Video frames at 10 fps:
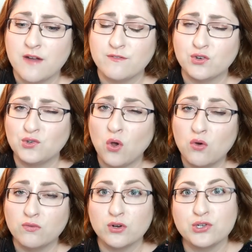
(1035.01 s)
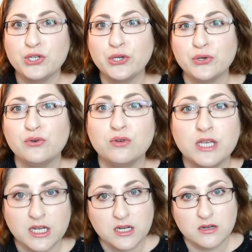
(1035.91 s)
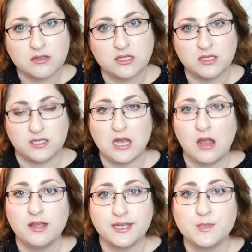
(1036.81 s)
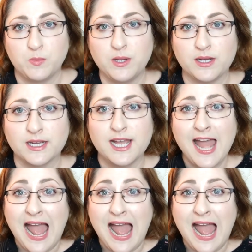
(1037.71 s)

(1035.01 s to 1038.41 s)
for over two years to sell his book,